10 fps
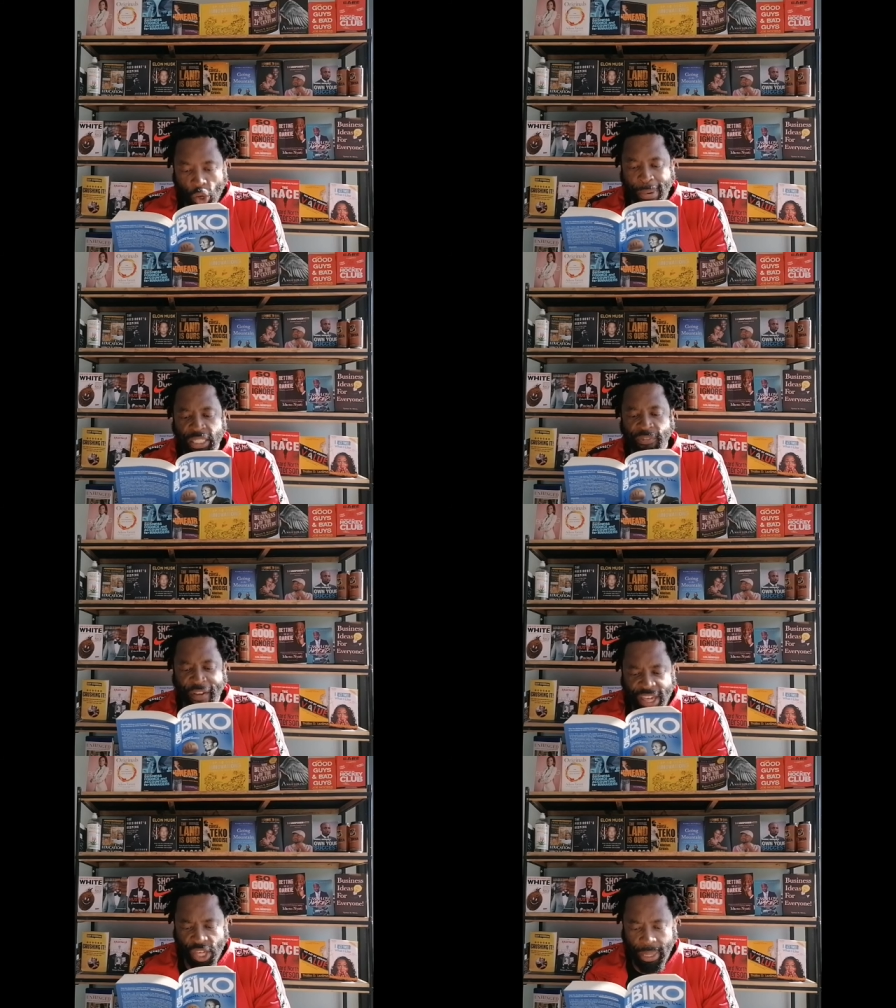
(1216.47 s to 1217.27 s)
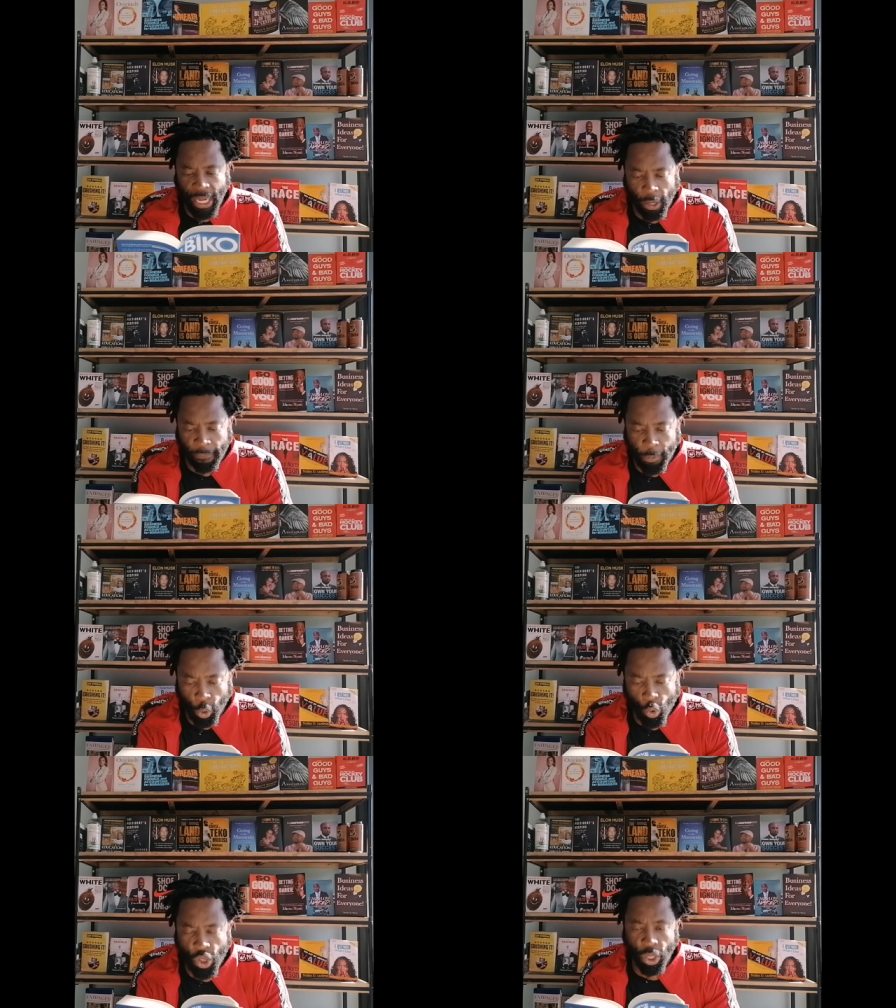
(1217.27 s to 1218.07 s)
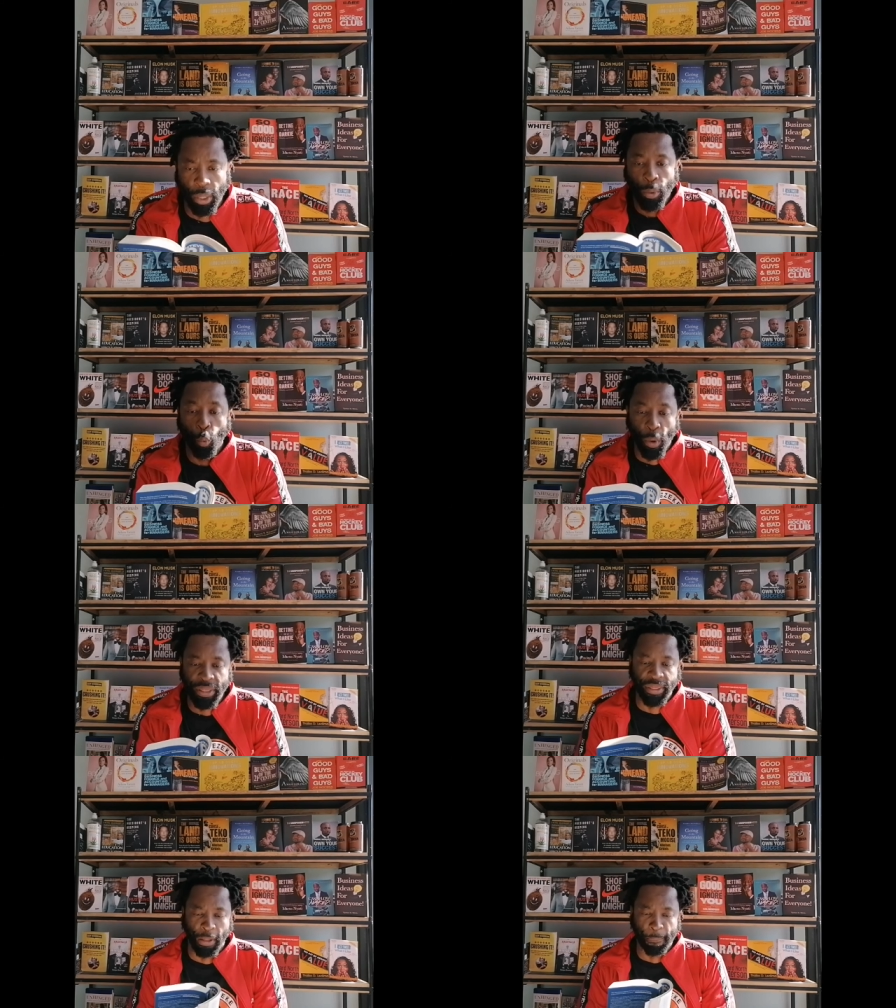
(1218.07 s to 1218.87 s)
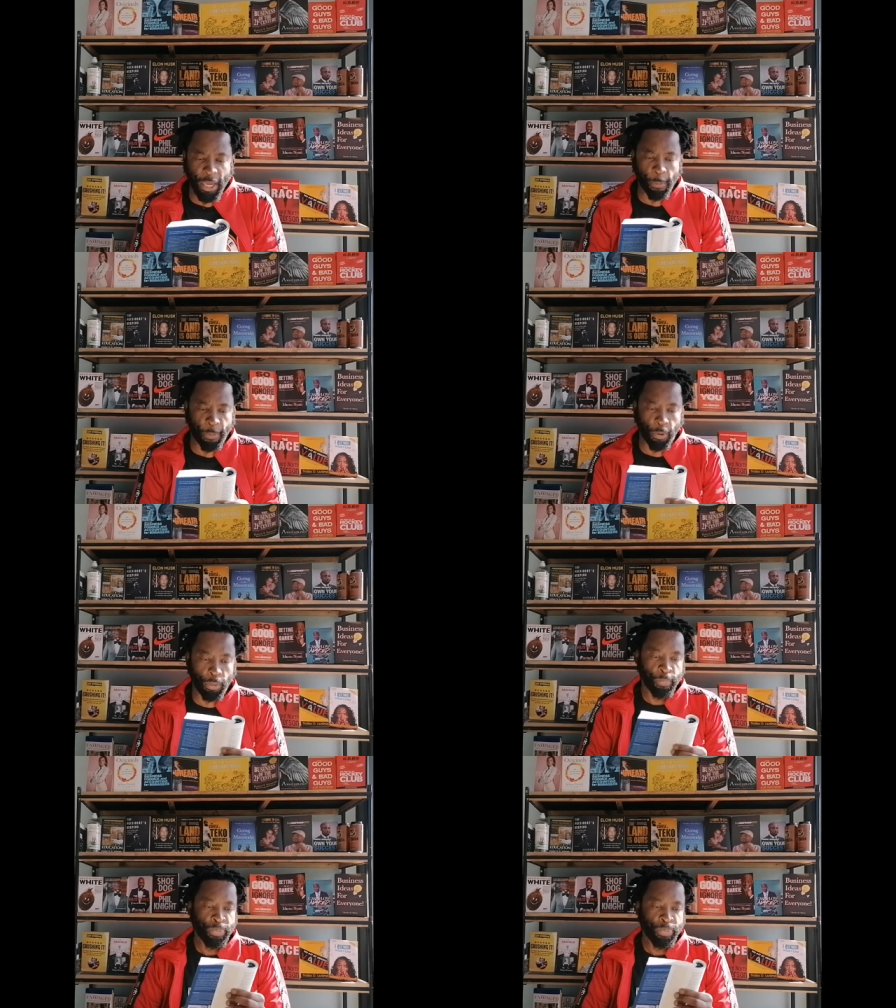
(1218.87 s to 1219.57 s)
You must fashion the revolution with the people.